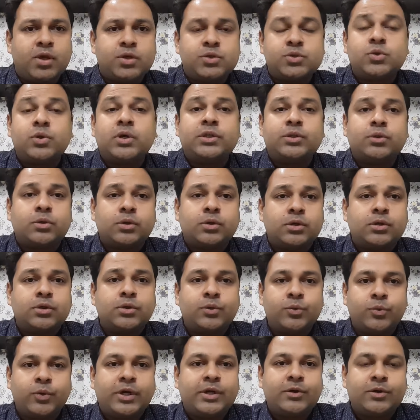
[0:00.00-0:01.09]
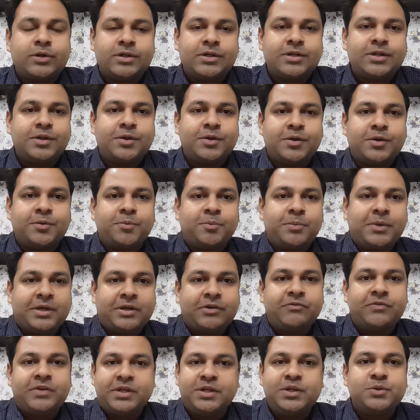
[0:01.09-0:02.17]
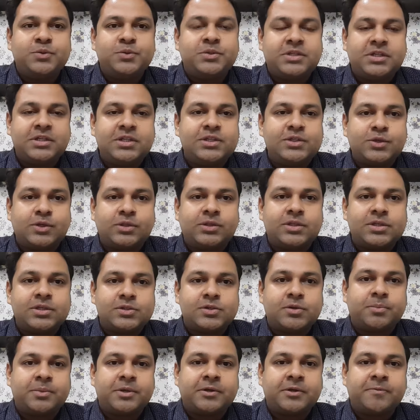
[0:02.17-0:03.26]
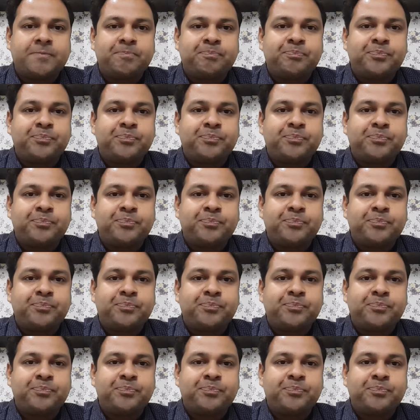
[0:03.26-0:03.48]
So, I thought why not make a video series on this topic.